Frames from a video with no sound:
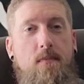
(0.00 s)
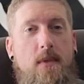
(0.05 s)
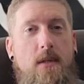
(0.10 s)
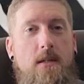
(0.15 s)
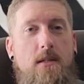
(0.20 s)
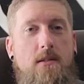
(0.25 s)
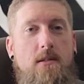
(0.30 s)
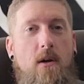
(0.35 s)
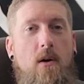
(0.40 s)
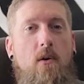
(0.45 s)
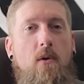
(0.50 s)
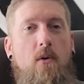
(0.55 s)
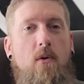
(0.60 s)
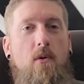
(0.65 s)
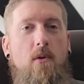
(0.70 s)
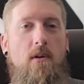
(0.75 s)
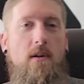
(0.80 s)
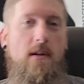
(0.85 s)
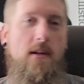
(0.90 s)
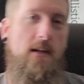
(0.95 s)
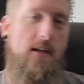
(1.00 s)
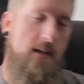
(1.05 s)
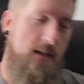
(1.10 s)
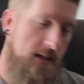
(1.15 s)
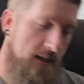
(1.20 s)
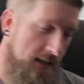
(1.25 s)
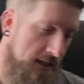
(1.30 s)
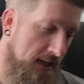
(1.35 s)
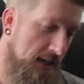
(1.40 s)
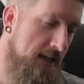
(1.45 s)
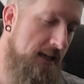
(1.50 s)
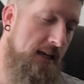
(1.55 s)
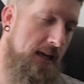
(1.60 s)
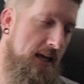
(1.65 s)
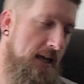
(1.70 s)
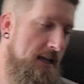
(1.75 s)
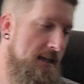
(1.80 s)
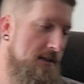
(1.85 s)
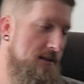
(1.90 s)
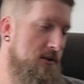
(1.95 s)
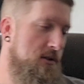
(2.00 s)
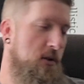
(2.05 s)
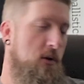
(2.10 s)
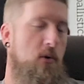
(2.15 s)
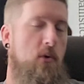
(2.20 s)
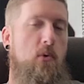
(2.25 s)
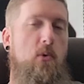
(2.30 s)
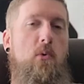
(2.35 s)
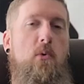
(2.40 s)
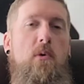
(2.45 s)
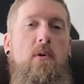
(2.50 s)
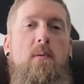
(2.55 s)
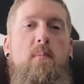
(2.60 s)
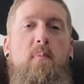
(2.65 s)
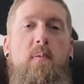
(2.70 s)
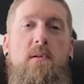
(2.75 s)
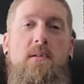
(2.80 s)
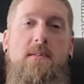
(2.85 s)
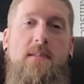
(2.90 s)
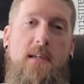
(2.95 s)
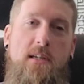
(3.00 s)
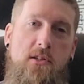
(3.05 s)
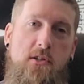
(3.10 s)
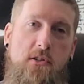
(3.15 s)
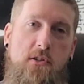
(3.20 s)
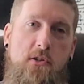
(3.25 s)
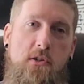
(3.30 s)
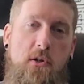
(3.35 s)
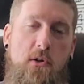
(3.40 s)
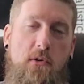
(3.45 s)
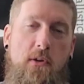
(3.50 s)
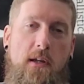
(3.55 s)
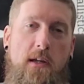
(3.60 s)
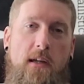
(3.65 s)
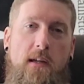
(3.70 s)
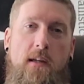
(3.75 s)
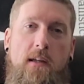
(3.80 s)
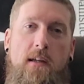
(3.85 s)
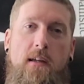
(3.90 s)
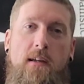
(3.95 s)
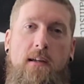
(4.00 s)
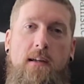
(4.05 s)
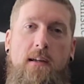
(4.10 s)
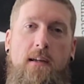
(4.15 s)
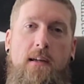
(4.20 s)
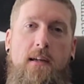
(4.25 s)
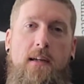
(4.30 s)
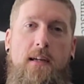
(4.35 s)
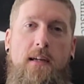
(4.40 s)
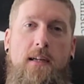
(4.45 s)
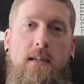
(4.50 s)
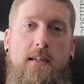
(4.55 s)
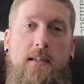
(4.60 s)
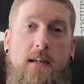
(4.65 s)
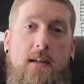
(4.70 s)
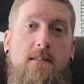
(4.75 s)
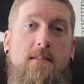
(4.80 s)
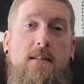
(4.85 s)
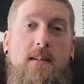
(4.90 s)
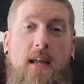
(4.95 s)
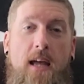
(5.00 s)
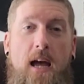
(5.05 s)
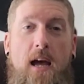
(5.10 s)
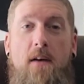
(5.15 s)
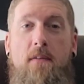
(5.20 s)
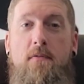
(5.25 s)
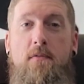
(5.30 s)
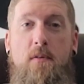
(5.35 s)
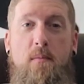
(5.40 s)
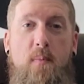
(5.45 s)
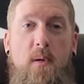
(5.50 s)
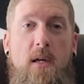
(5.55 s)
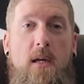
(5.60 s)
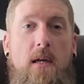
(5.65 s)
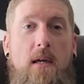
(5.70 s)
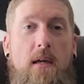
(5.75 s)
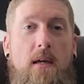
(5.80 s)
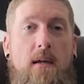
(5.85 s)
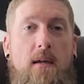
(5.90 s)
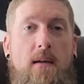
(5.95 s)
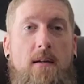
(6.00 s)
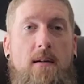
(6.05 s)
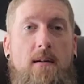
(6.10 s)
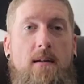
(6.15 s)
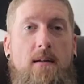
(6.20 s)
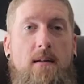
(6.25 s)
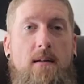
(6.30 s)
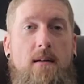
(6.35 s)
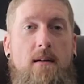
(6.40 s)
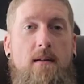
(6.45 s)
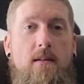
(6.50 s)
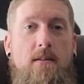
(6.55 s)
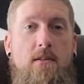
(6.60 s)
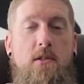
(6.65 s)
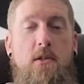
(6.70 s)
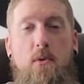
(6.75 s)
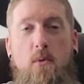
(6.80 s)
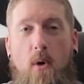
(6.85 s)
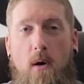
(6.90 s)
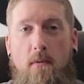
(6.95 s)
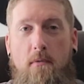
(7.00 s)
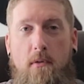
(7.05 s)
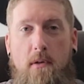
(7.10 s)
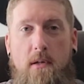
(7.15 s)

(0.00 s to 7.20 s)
So getting into precision shooting doesn't have to be too awful